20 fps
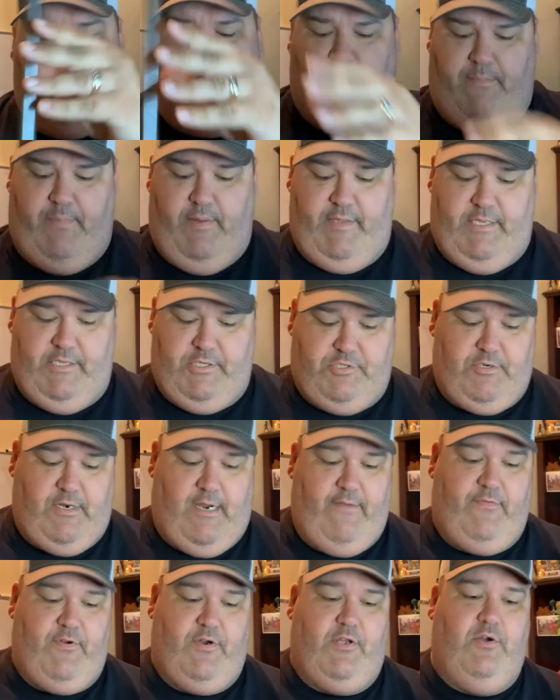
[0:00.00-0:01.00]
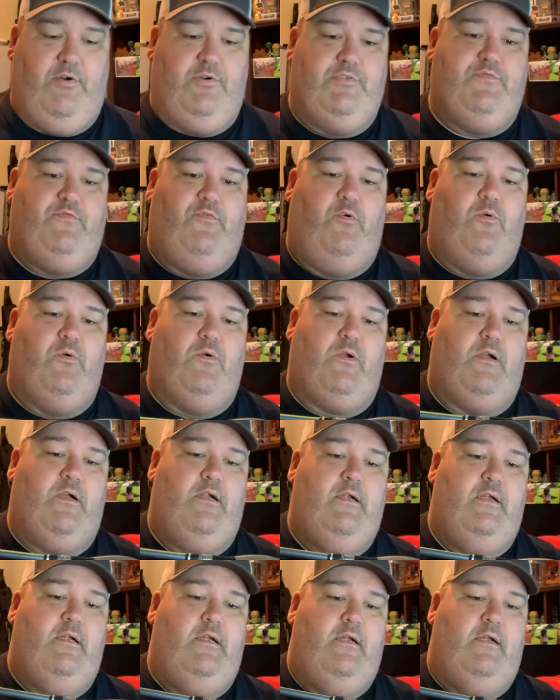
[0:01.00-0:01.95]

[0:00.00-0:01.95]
uh, but this driver goes for